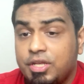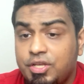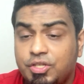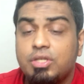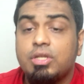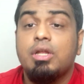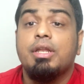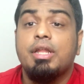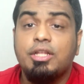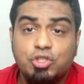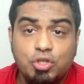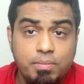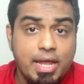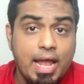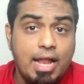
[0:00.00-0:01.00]
This needs
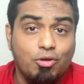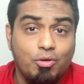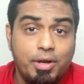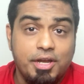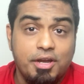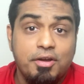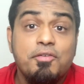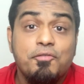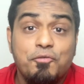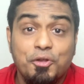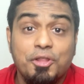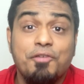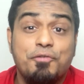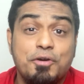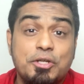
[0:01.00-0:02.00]
to be calculated
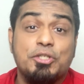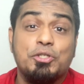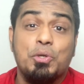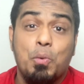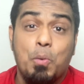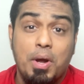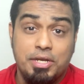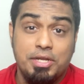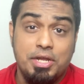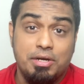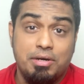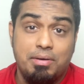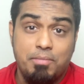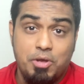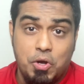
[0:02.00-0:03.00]
for the first 1
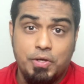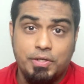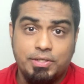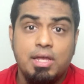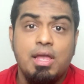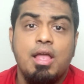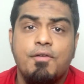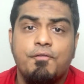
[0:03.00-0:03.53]
year because